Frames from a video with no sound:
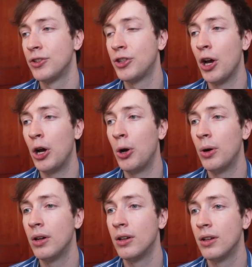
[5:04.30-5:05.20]

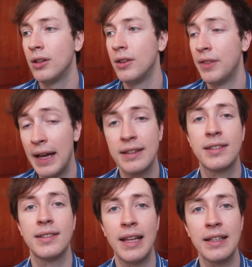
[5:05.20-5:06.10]
So
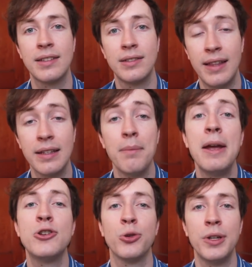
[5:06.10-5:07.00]
that's that's that's a
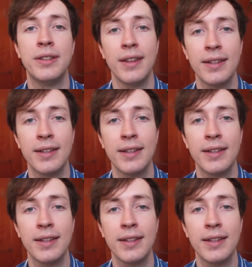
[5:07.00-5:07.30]
major reason.